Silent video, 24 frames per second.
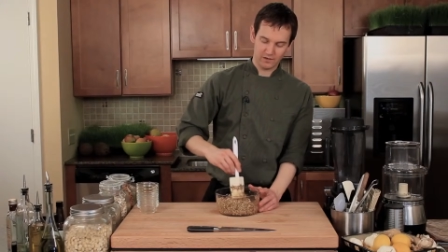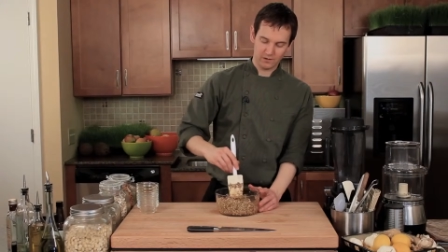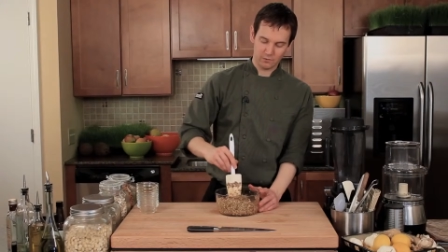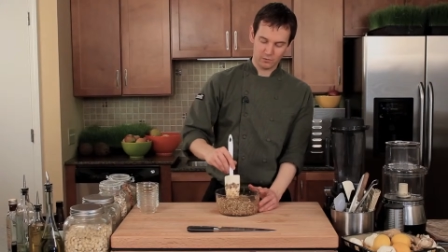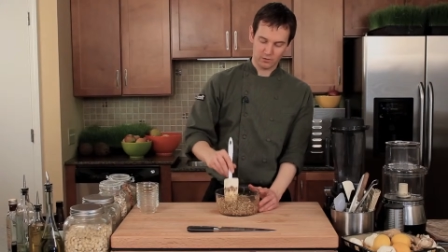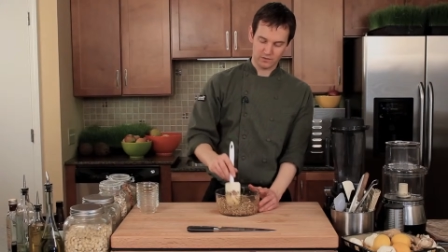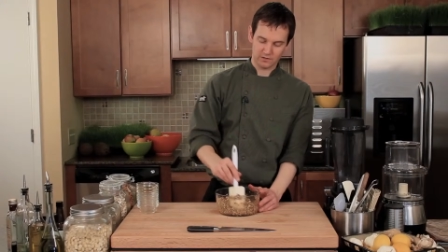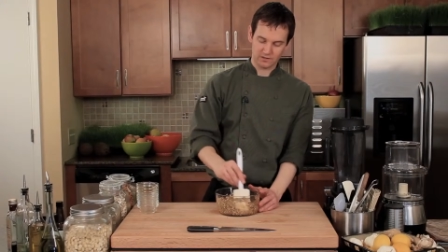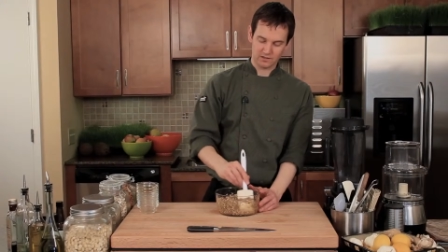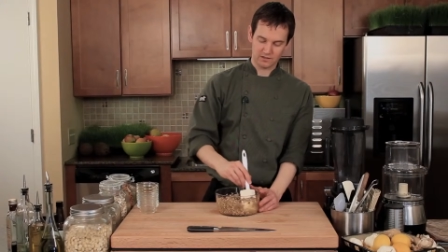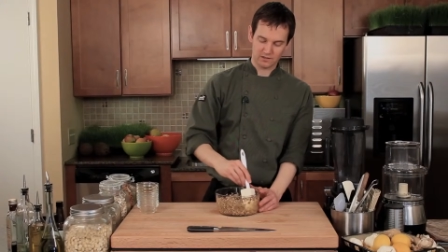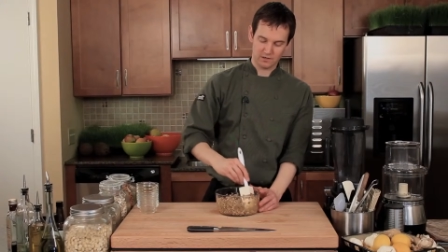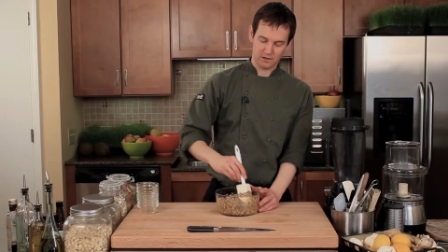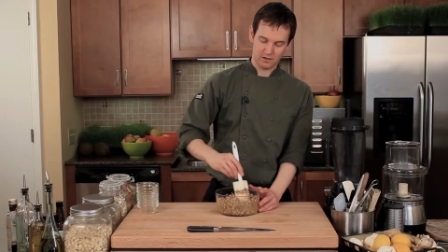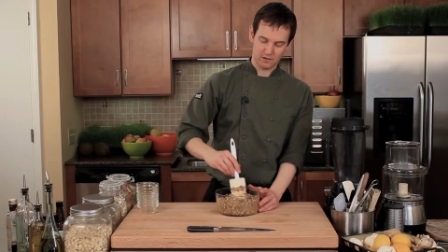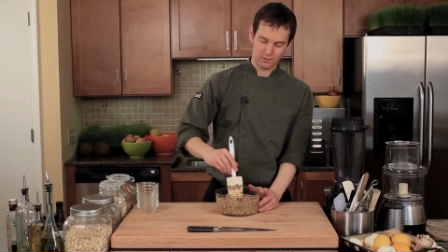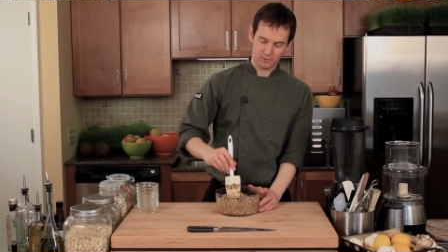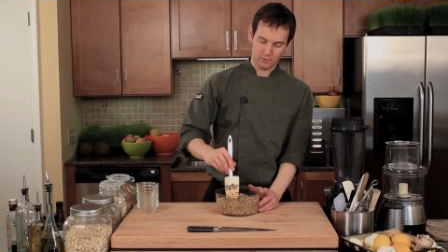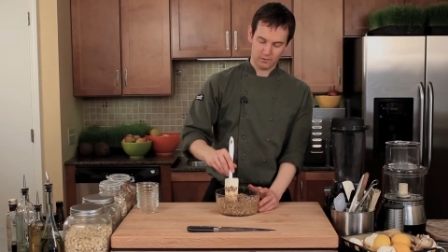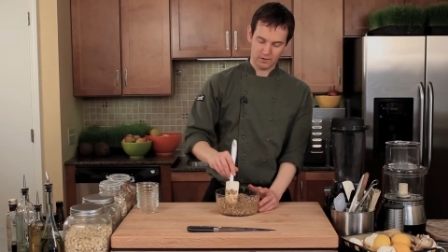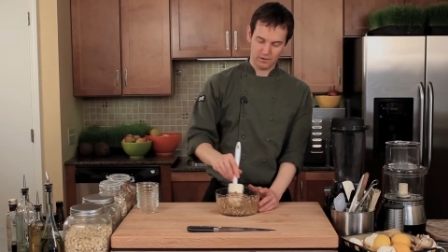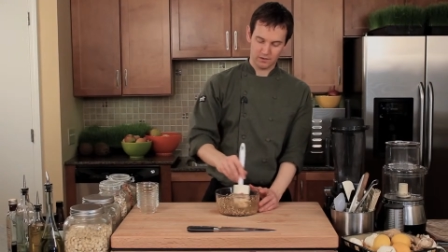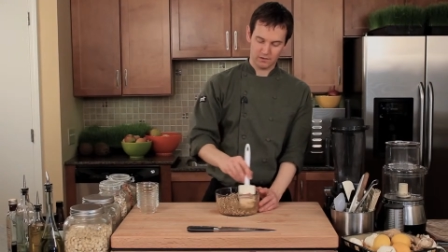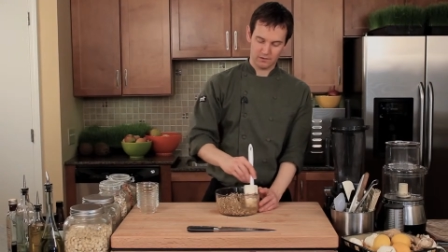want to start
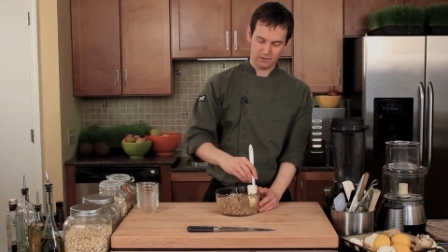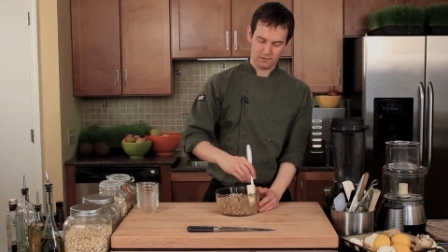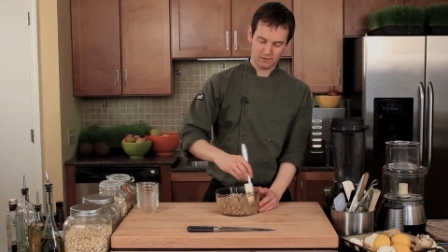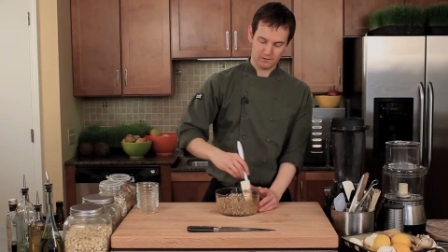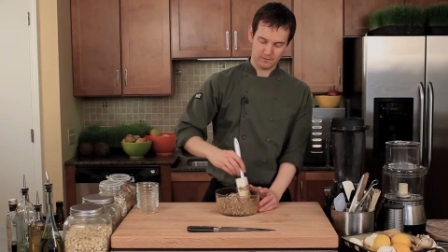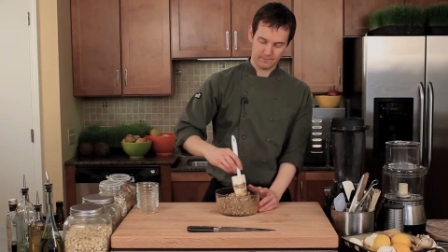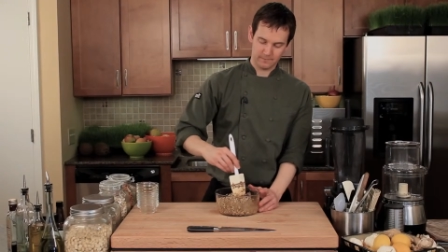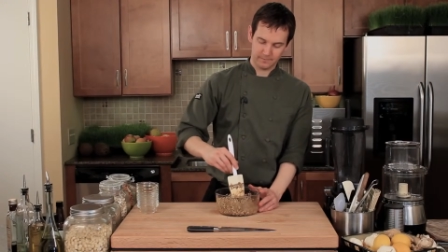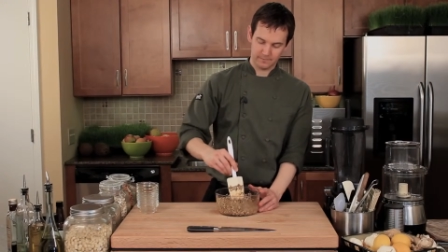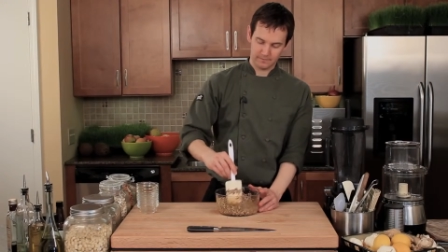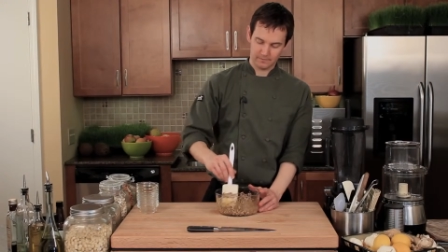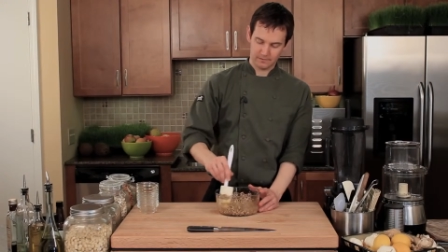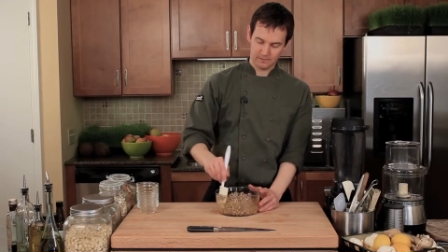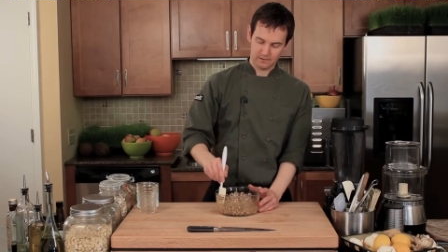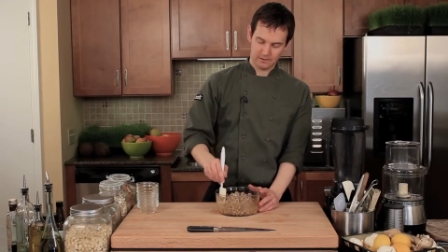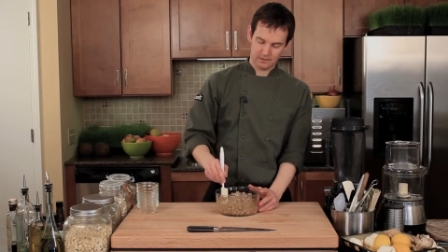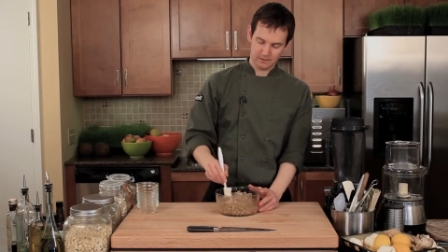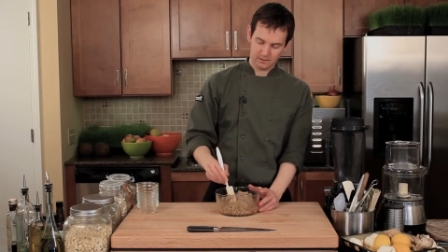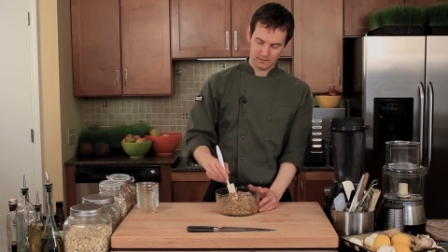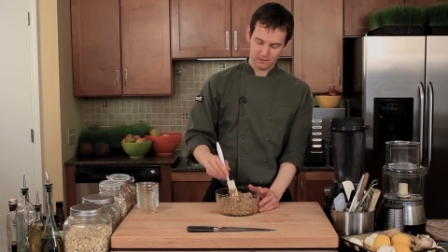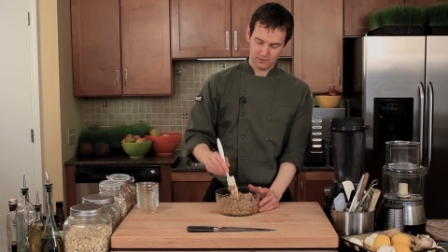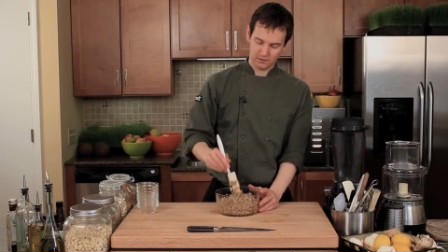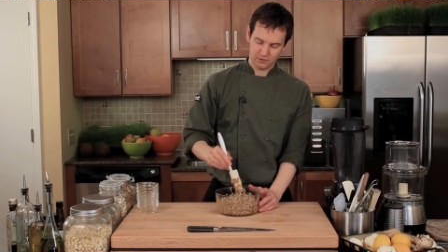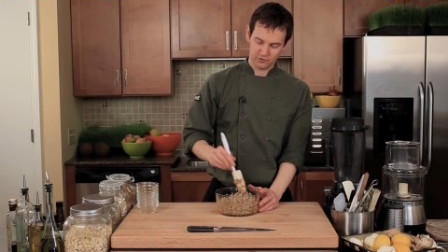with
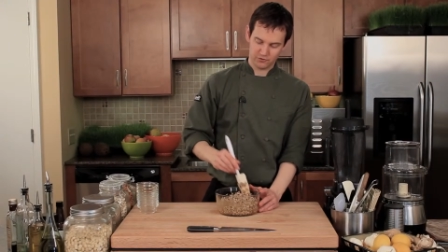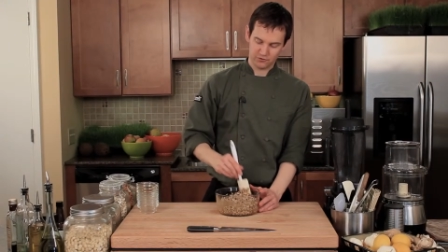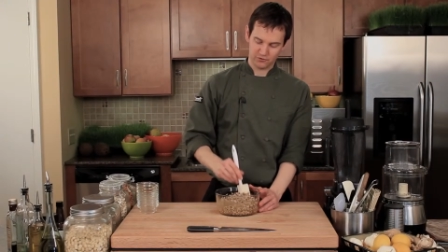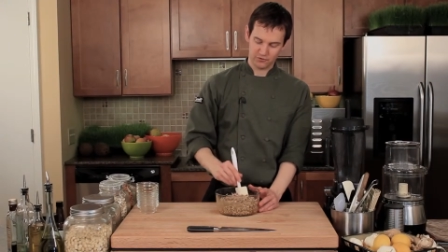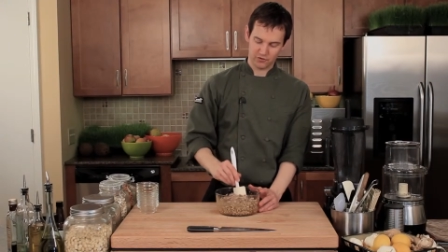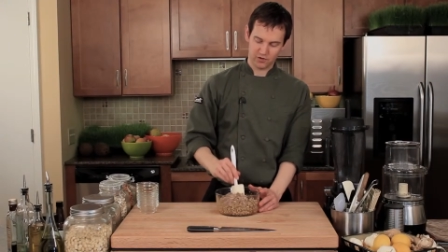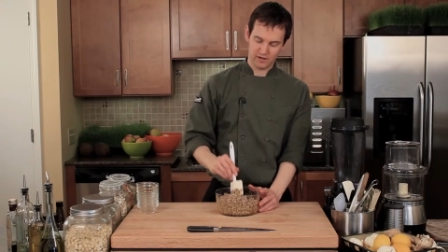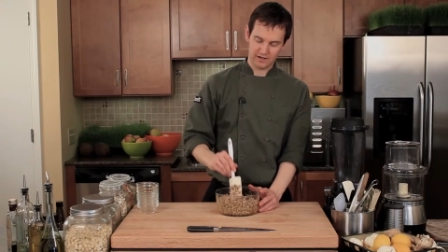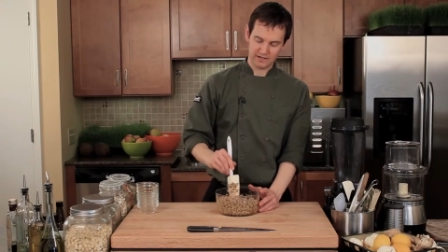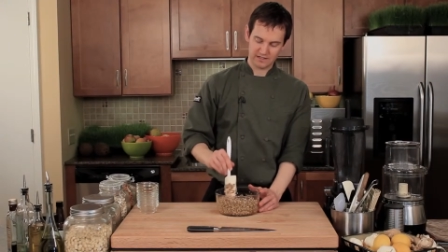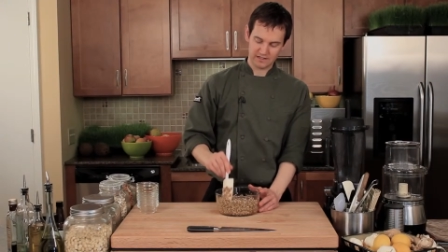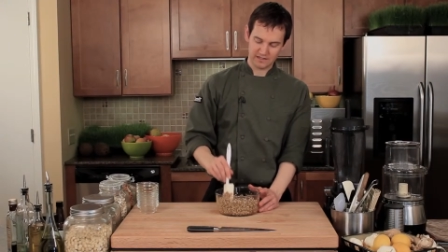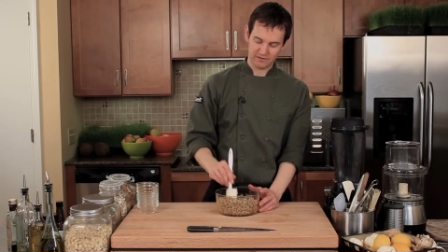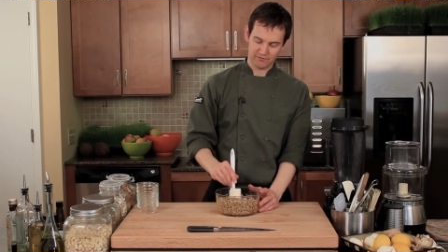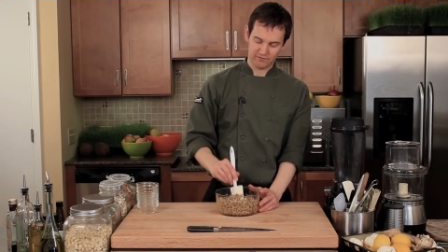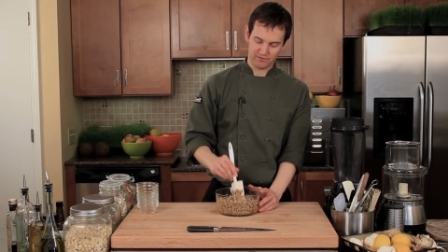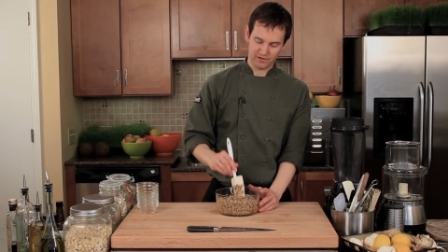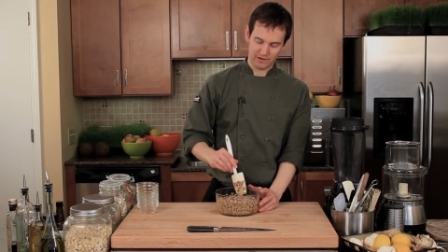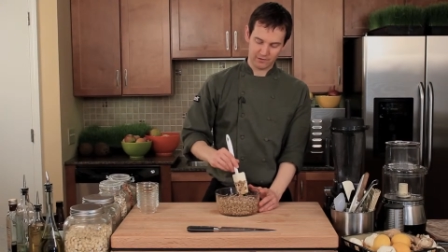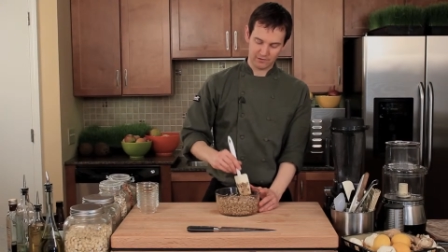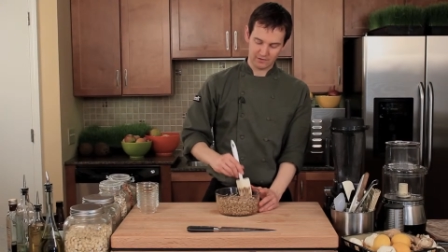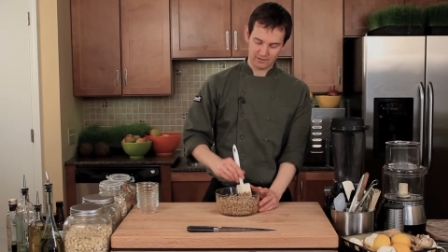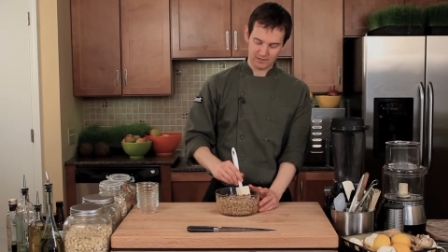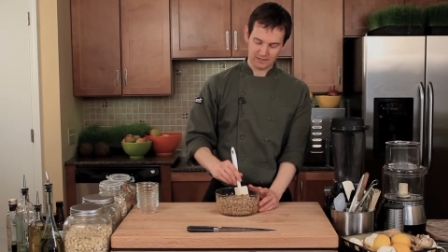dry
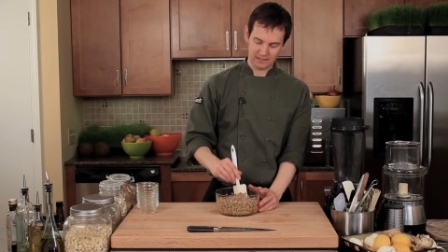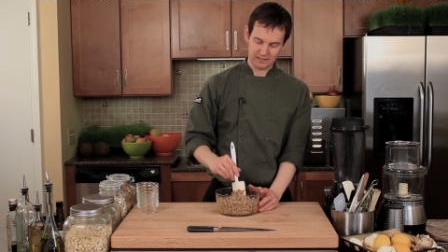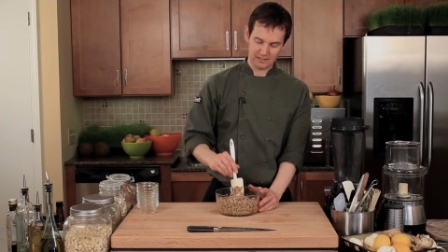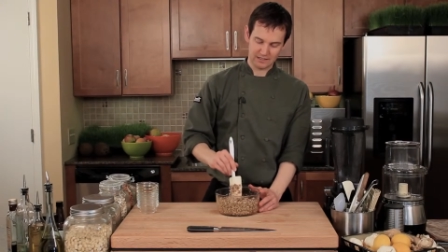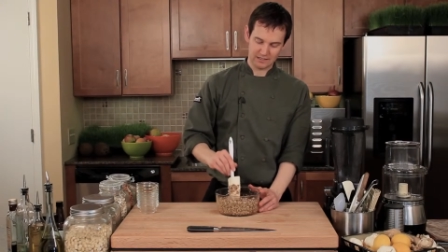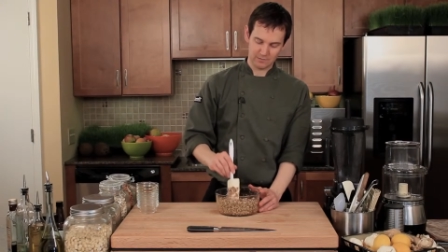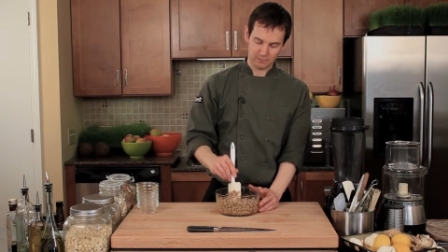sunflower seeds,